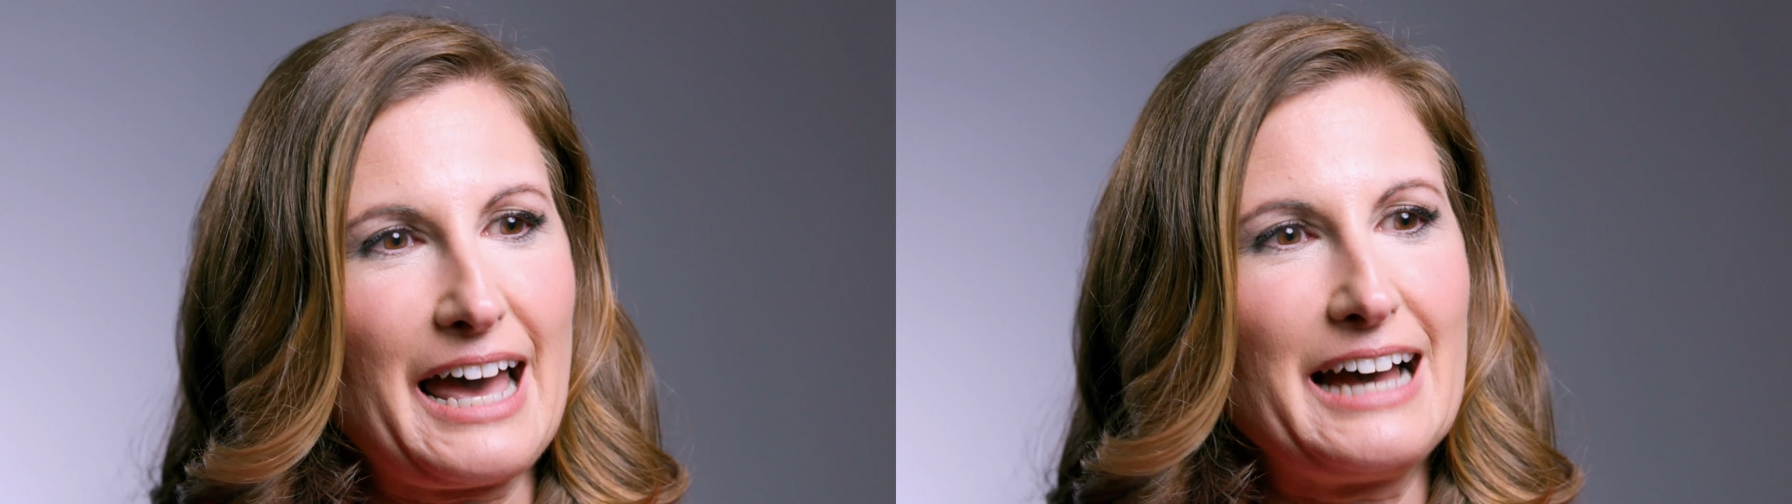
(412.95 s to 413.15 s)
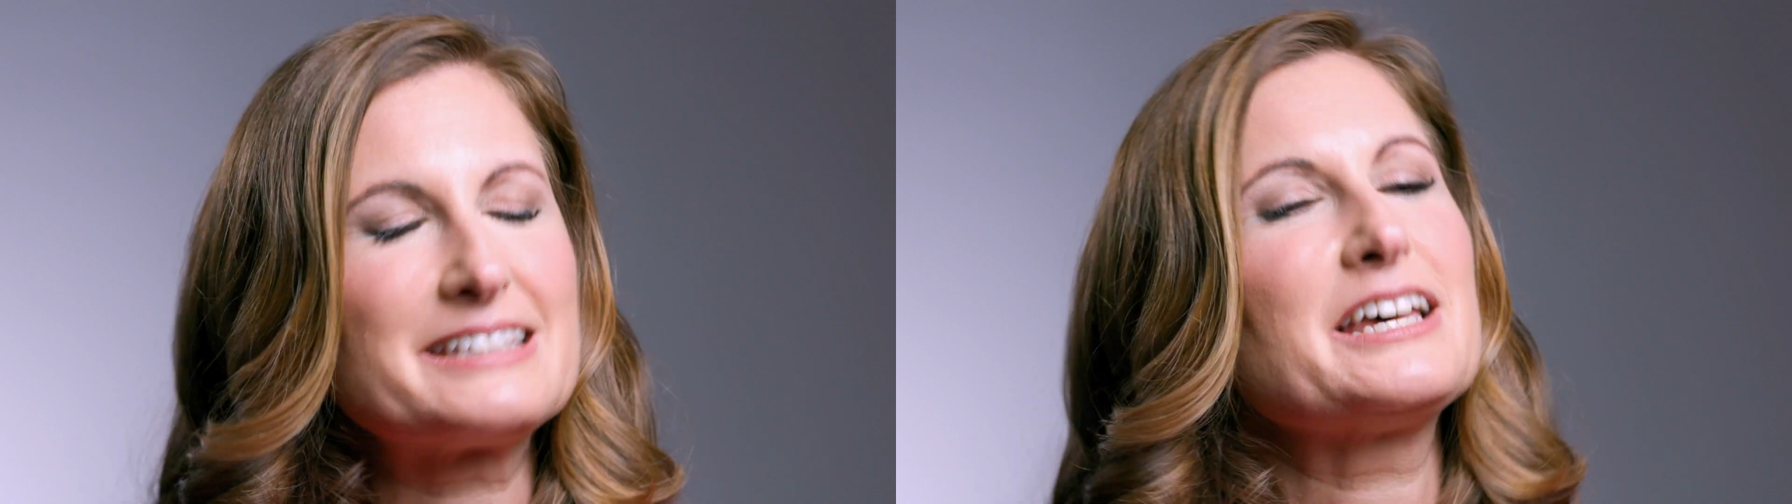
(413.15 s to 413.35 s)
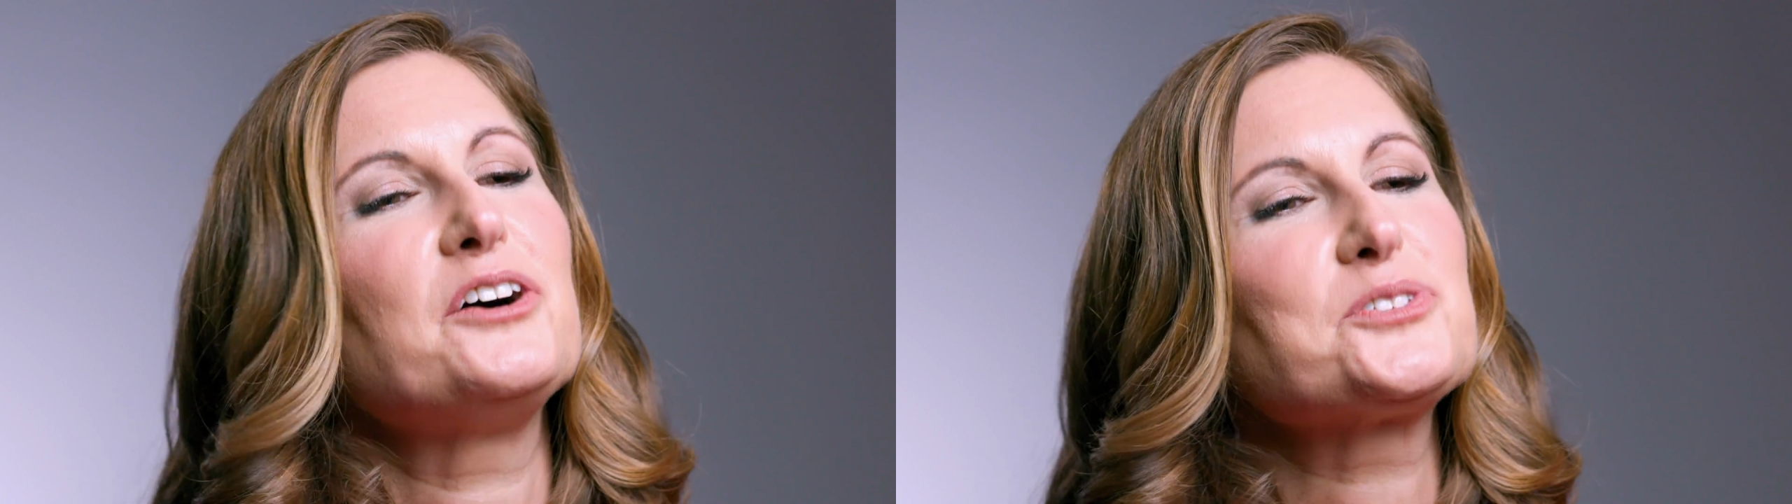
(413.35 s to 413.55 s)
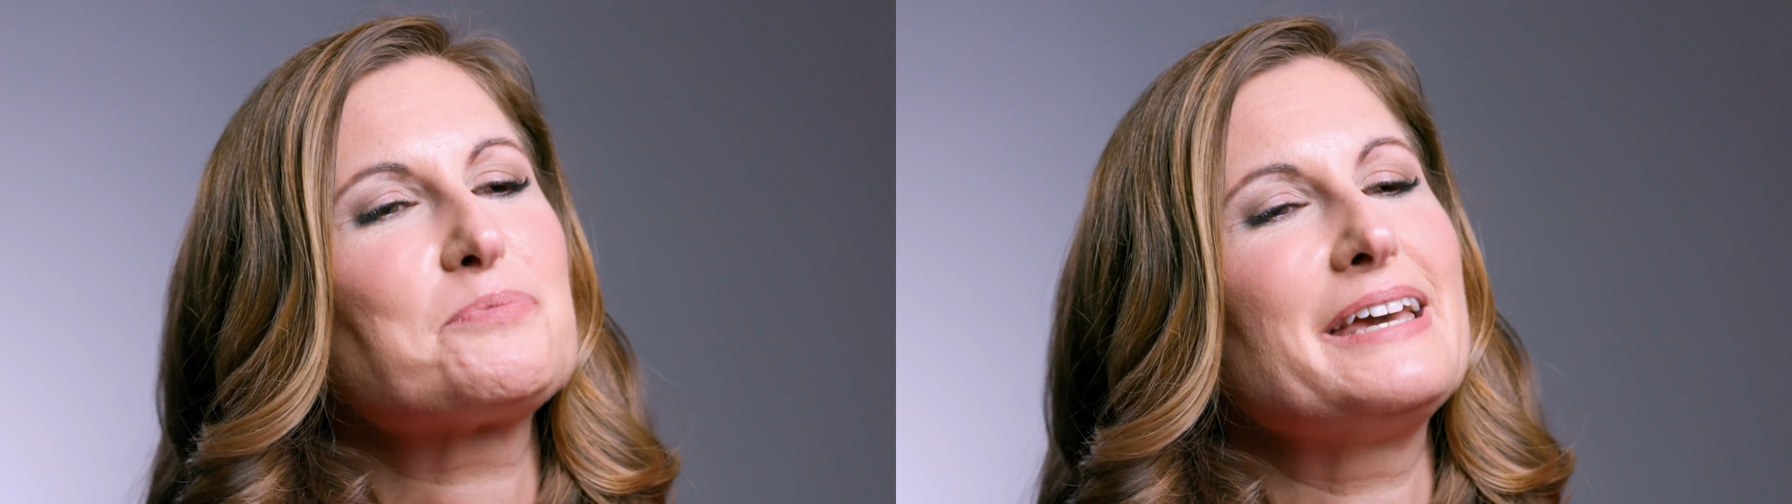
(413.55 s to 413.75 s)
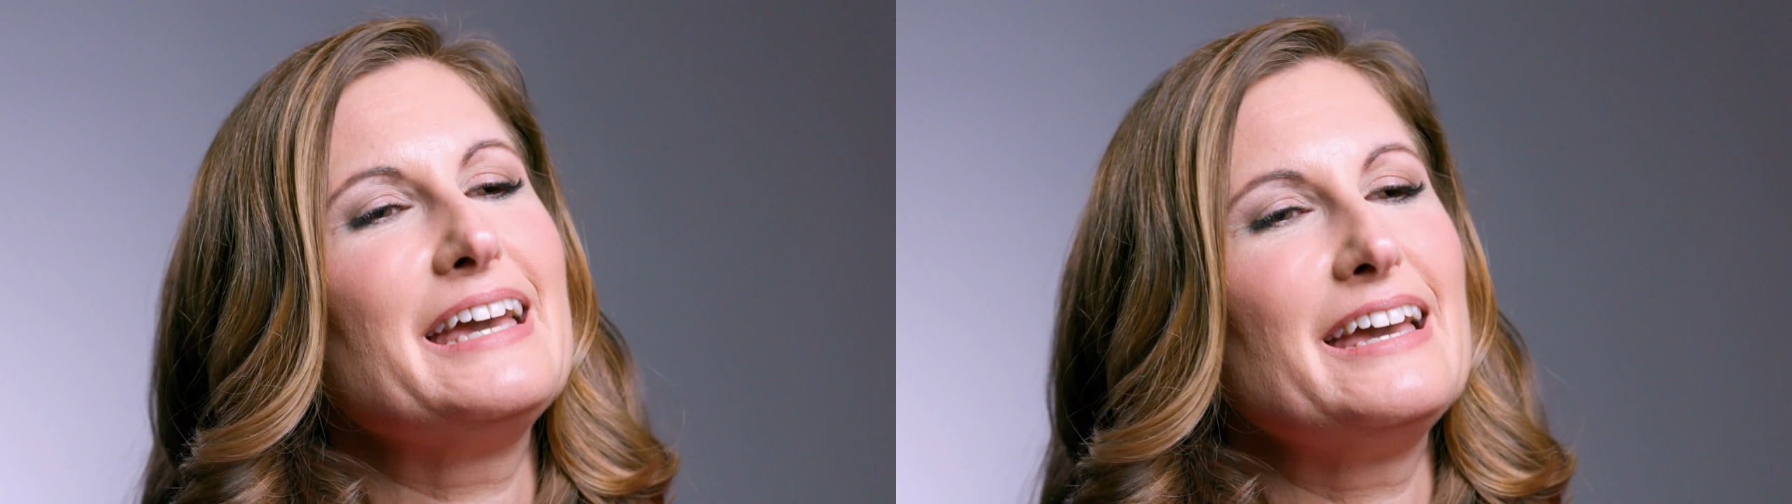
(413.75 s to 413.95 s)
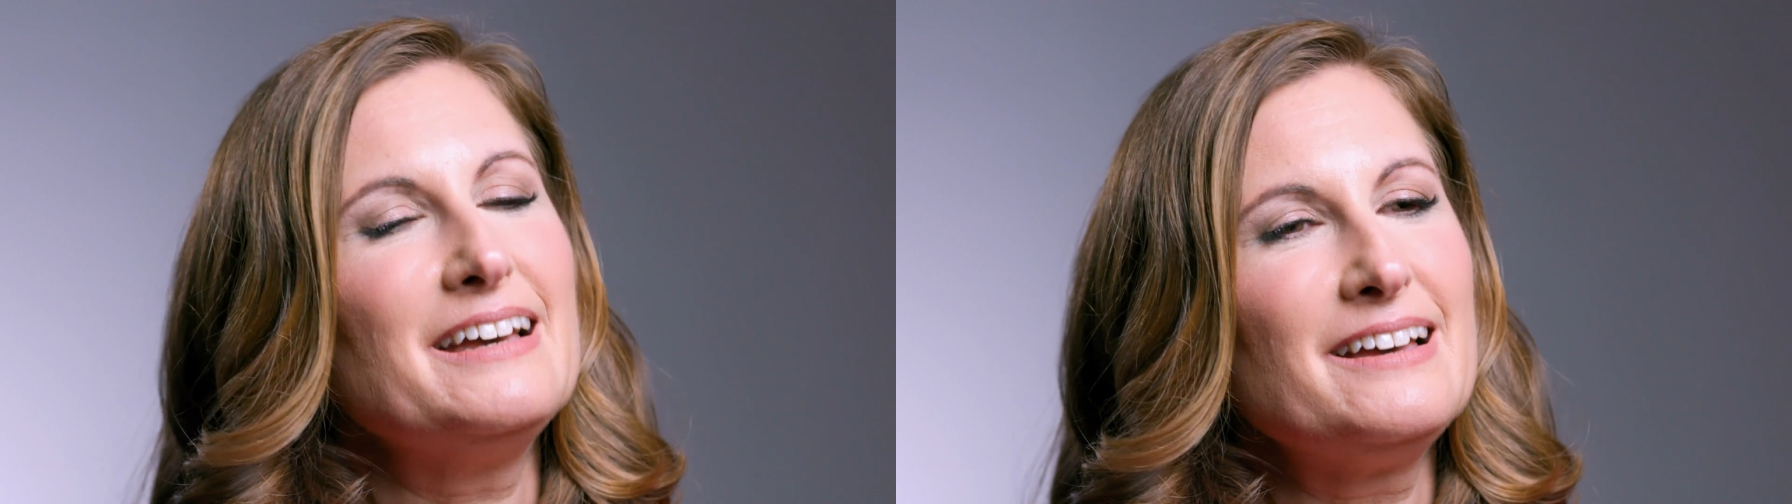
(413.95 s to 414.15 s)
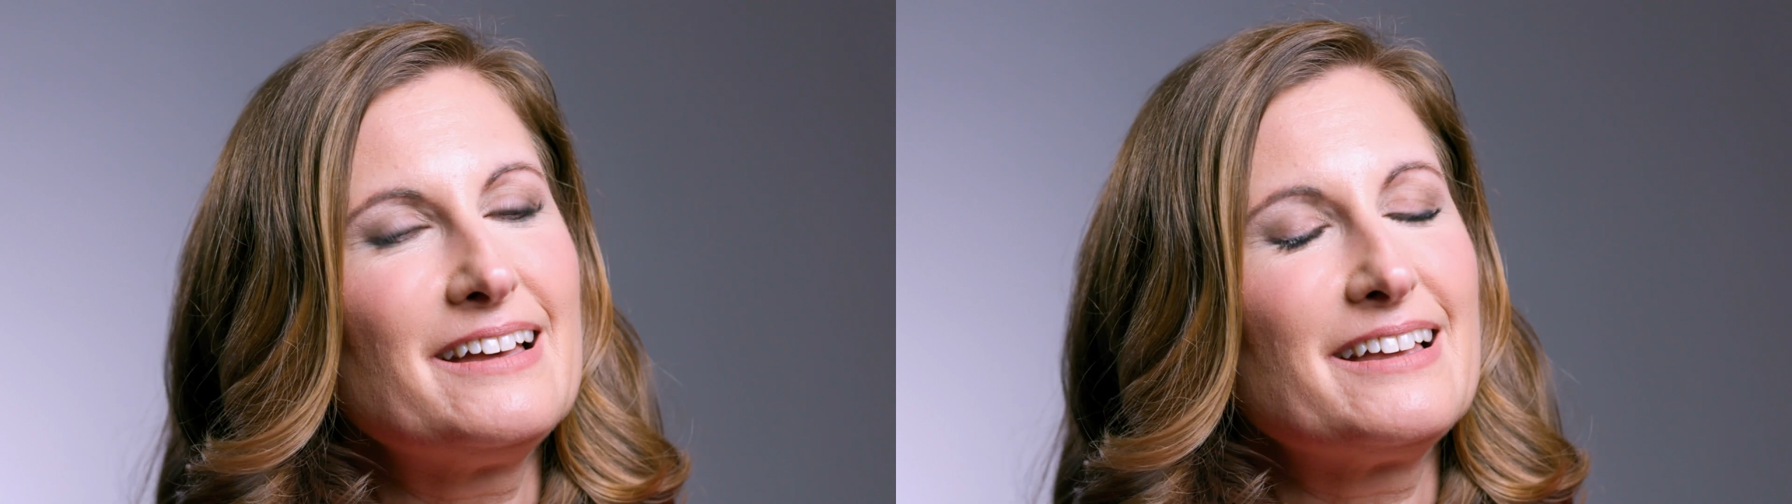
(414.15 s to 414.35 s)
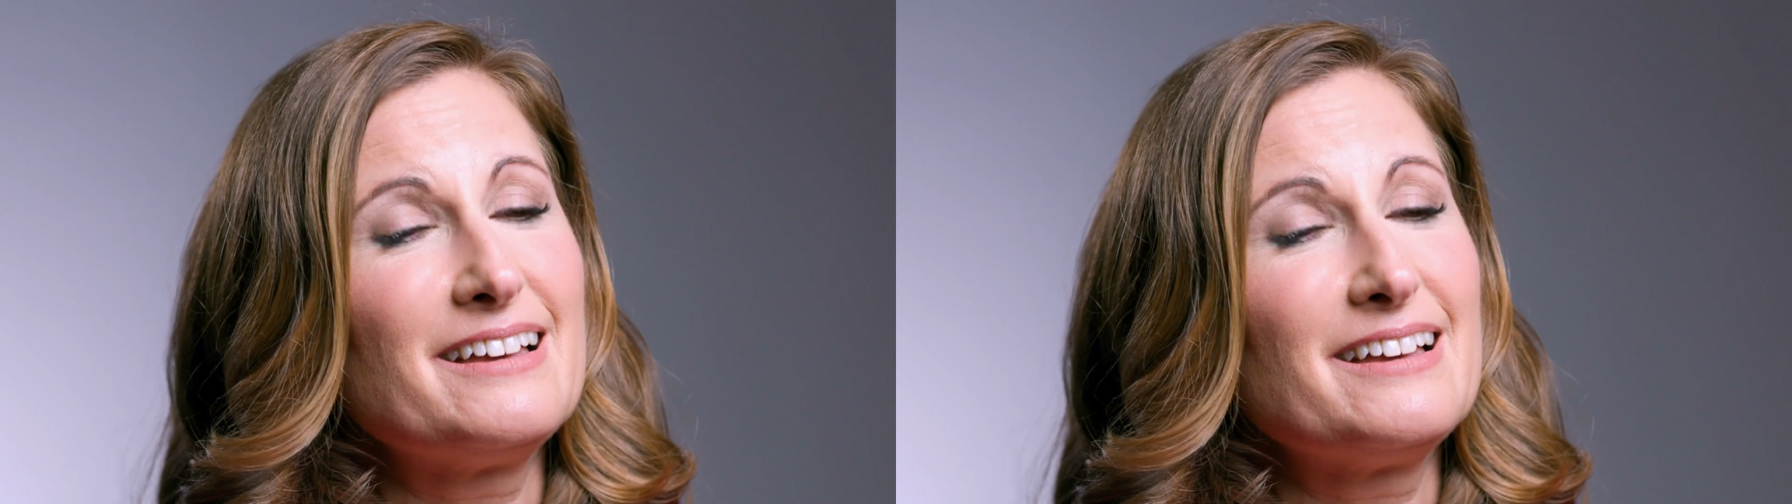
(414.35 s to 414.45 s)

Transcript: that tells me